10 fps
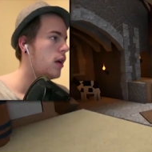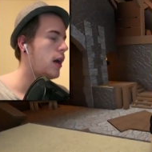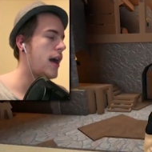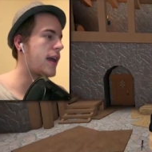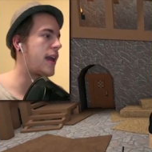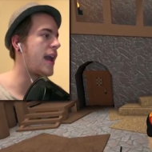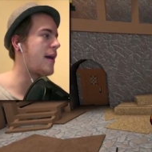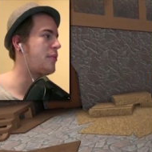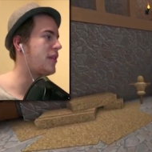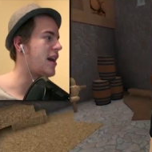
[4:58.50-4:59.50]
I
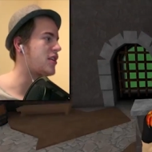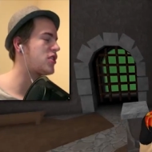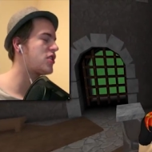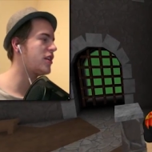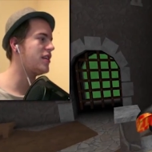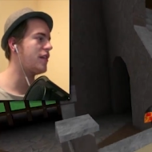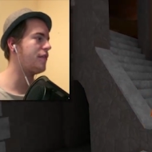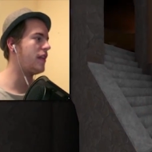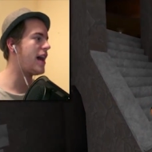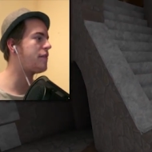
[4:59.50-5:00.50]
can't believe I shouldn't have
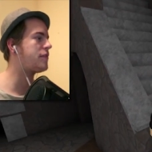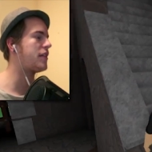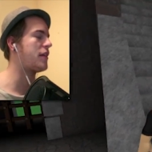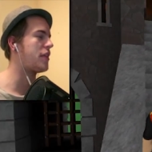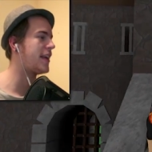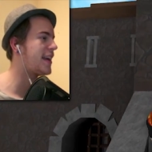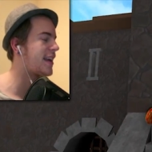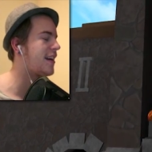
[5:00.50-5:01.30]
left the thing.